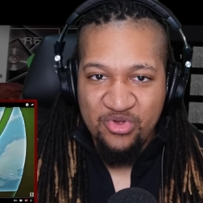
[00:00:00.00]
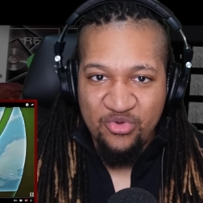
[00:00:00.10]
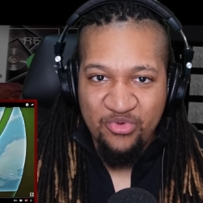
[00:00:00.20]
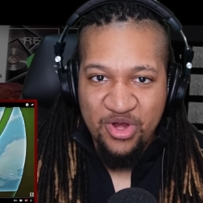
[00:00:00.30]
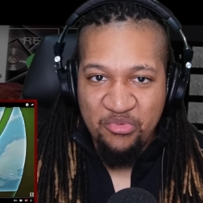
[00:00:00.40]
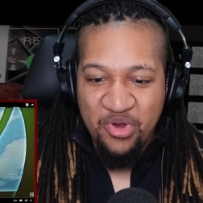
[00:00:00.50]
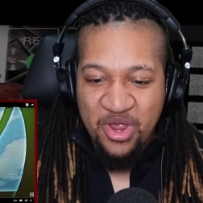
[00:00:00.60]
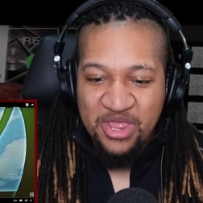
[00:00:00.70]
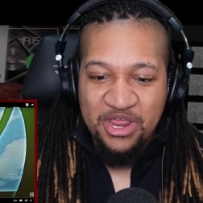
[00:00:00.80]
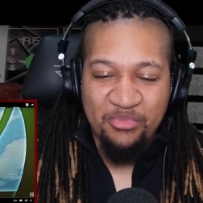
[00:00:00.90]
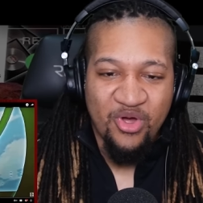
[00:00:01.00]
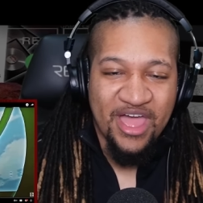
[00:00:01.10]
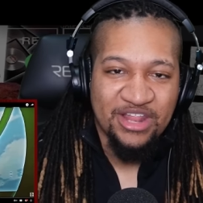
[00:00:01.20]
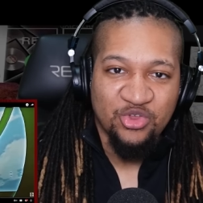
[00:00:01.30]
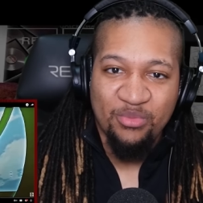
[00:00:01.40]
That boy
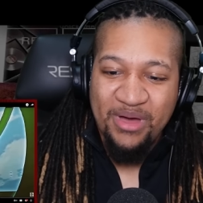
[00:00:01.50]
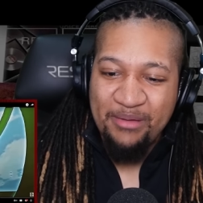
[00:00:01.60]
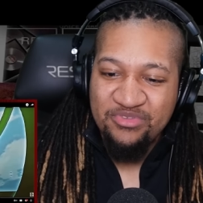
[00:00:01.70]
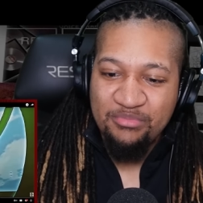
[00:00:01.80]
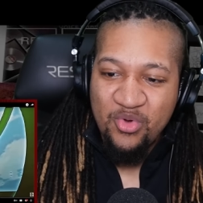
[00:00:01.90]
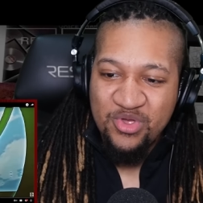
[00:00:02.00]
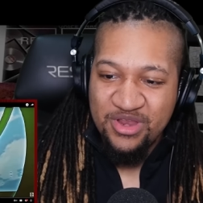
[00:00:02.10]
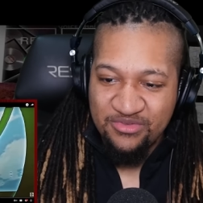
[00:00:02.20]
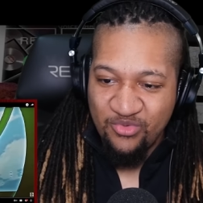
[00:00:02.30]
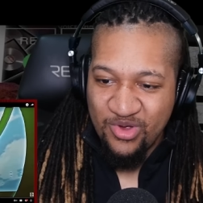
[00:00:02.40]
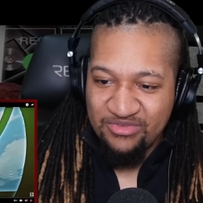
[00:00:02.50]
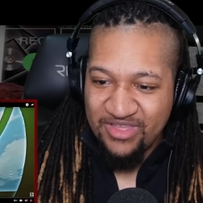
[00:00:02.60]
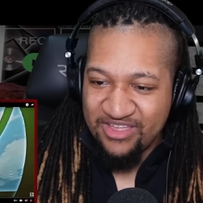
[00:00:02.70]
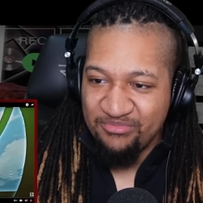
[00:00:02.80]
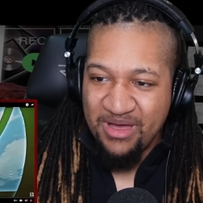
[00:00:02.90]
had a little Pop Smoke in his voice.
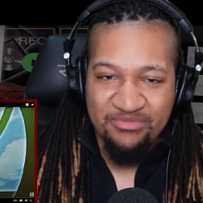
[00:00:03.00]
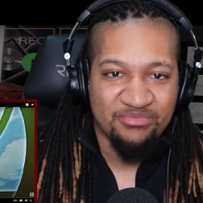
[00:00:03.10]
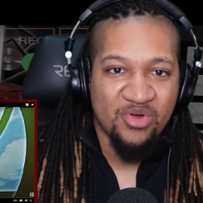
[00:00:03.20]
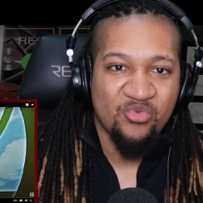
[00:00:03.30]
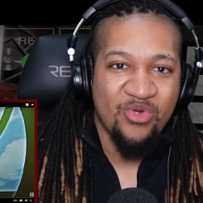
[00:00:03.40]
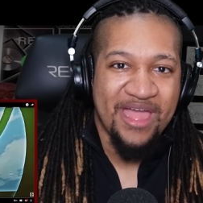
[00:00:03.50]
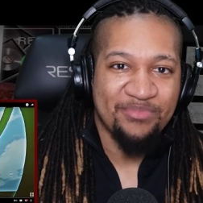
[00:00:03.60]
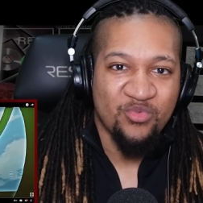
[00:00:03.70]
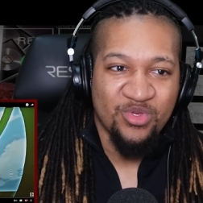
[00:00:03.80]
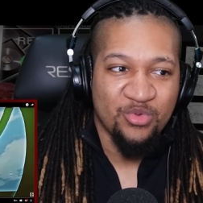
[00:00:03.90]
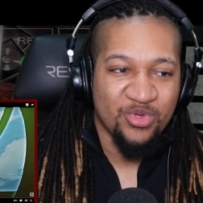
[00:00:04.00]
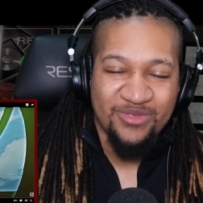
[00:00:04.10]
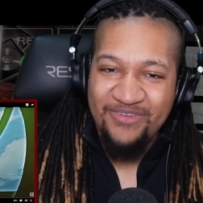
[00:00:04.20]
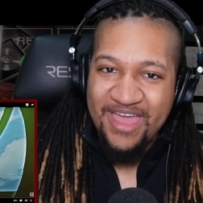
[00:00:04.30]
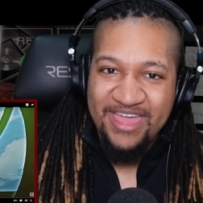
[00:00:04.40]
Like if Pop Smoke rapped really,
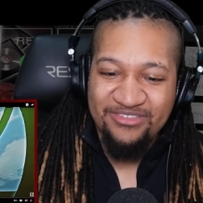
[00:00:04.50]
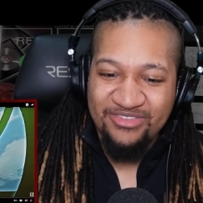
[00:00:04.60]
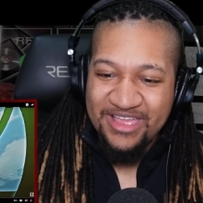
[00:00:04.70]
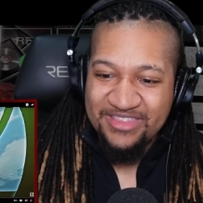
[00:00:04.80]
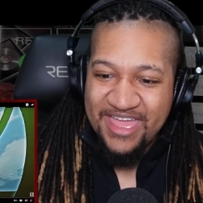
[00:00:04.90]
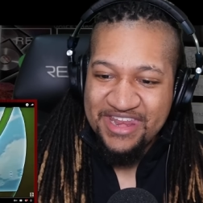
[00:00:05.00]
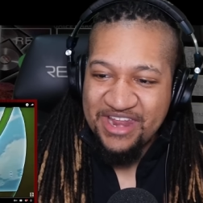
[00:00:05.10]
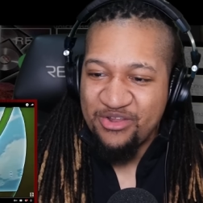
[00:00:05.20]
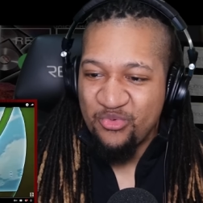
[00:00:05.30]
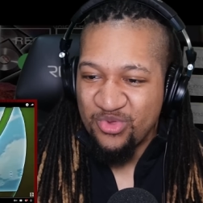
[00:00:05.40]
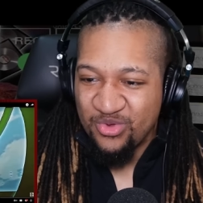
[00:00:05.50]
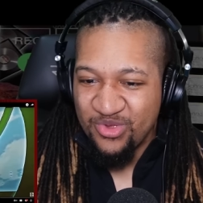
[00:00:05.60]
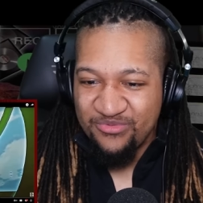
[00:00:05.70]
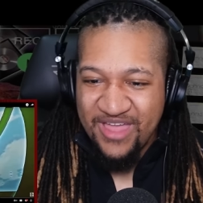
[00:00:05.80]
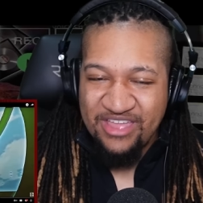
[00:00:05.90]
really fast like that, and I know really,
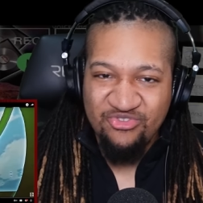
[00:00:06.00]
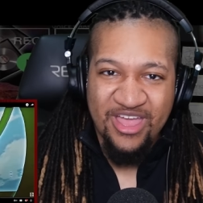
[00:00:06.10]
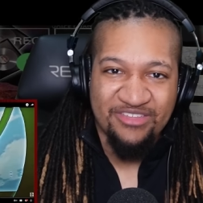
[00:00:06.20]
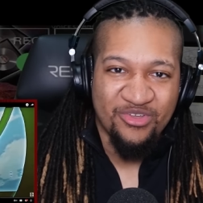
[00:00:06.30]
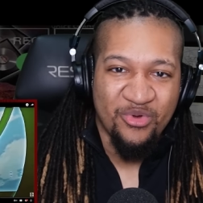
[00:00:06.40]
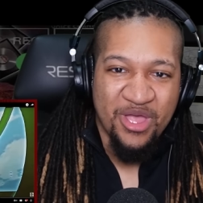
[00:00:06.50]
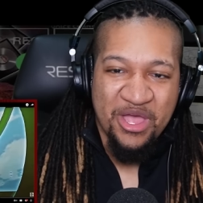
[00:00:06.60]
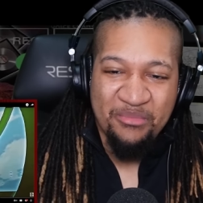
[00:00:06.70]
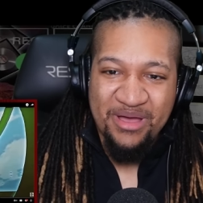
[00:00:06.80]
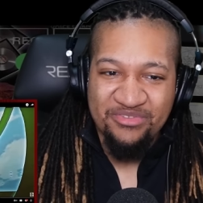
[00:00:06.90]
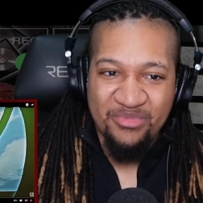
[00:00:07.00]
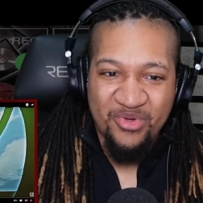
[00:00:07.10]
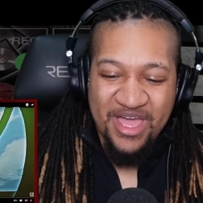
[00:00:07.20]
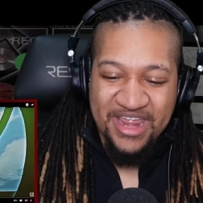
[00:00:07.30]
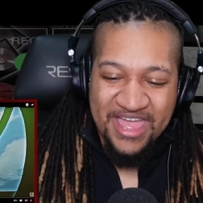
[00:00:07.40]
really fast, you guys know Pop Smoke
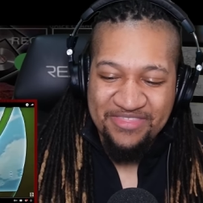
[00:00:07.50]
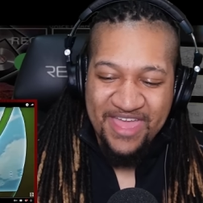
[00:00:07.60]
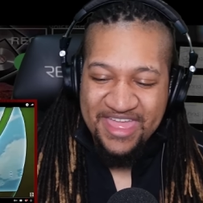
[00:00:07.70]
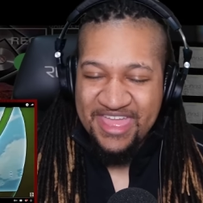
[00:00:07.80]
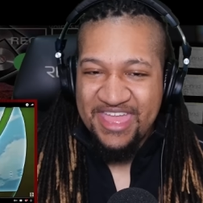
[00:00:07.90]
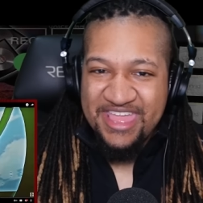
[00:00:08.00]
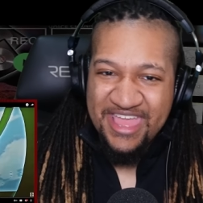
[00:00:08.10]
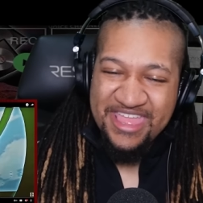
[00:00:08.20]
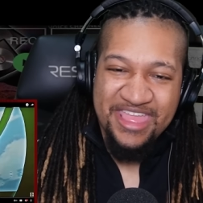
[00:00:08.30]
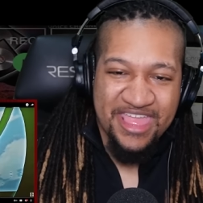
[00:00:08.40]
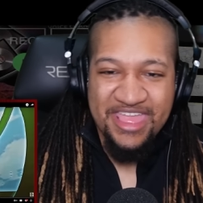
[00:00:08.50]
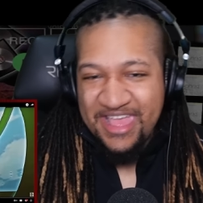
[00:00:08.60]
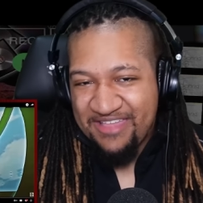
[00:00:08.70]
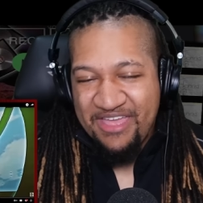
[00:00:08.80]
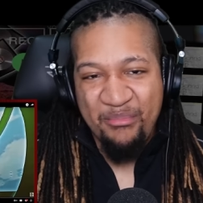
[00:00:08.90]
kind of got that. He
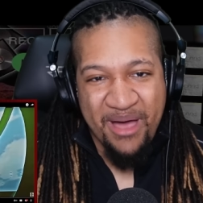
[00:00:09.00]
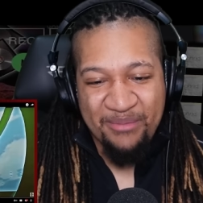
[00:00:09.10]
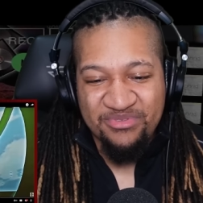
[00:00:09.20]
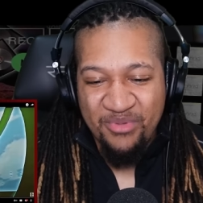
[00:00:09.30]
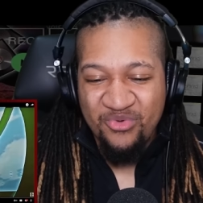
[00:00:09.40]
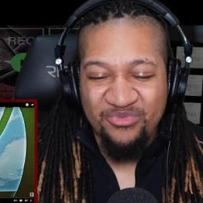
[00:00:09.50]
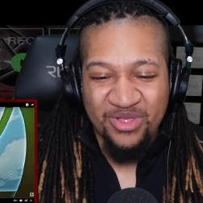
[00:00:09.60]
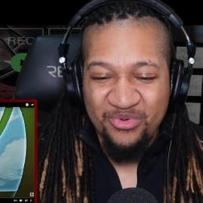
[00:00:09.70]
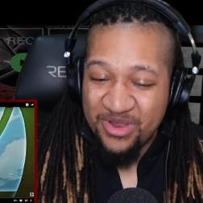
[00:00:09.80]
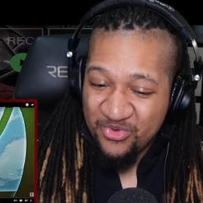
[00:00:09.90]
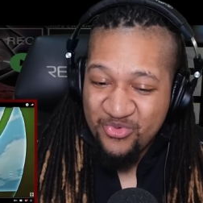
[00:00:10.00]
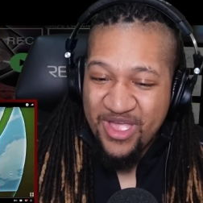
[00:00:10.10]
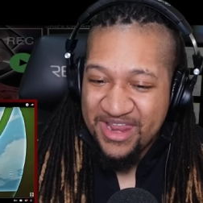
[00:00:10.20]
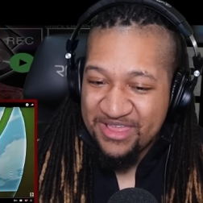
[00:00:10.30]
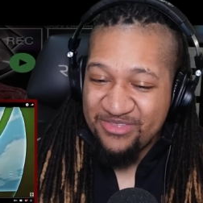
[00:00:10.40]
got that Pop Smoke flow. Dude
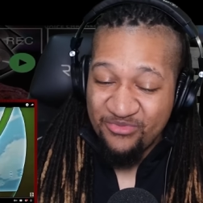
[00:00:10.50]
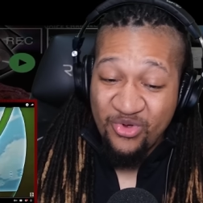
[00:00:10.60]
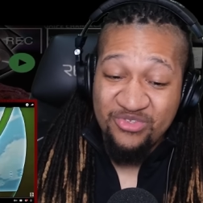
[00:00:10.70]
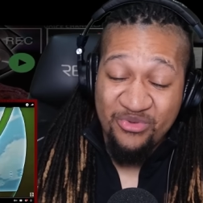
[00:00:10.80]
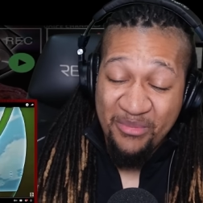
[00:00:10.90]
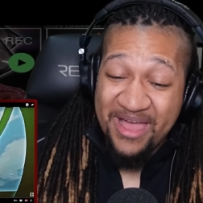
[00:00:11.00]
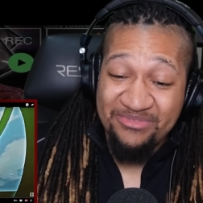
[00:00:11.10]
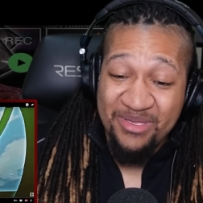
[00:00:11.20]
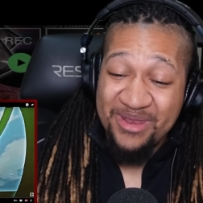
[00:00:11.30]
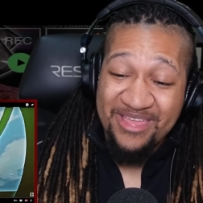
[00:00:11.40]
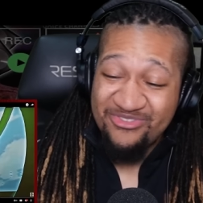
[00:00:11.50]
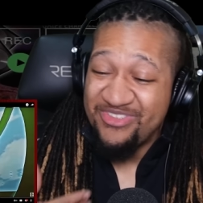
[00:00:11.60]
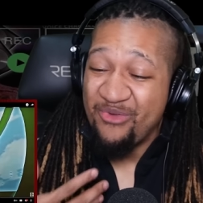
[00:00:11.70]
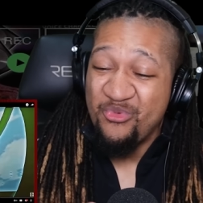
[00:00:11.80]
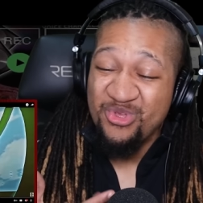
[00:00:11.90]
got his voice reminds me of that. Just
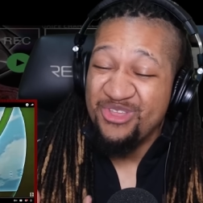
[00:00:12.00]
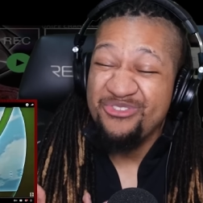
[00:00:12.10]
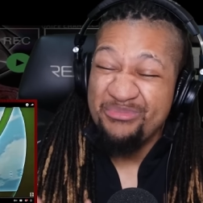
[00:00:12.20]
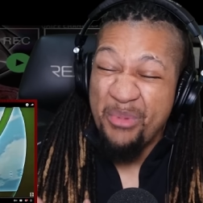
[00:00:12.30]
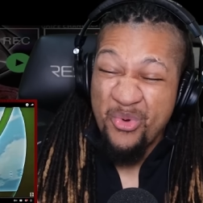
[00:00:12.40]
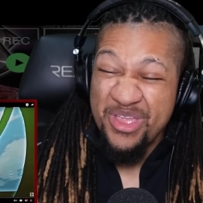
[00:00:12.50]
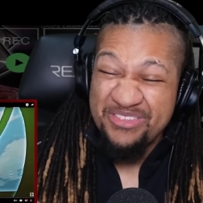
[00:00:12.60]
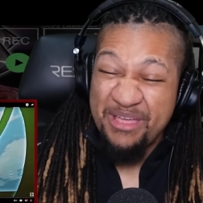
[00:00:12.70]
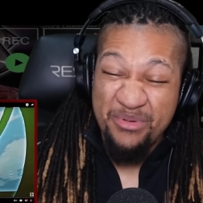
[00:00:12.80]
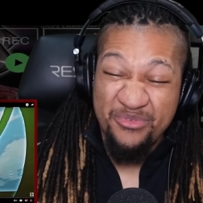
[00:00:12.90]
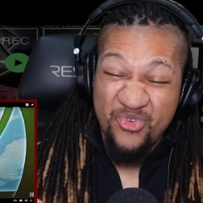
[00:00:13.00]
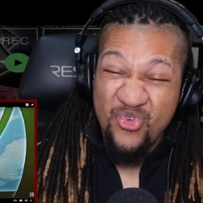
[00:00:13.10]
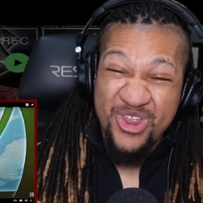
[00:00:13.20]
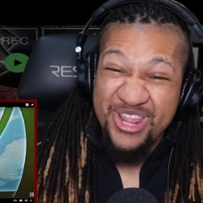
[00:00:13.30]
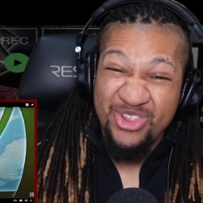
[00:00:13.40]
that really smoky type of
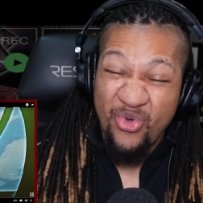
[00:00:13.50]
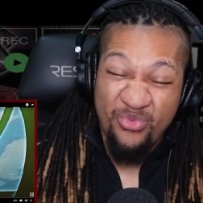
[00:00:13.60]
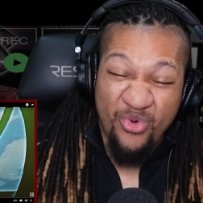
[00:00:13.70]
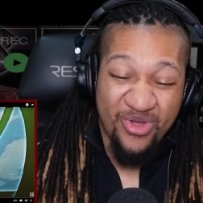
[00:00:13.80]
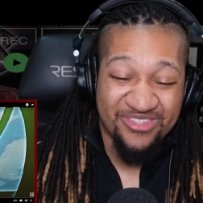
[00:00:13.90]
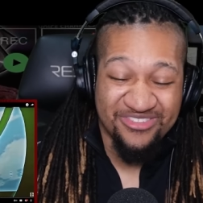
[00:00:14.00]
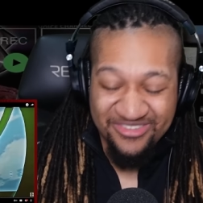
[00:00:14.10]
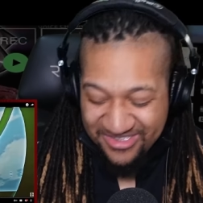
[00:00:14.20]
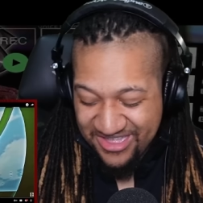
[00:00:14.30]
greedy low voice.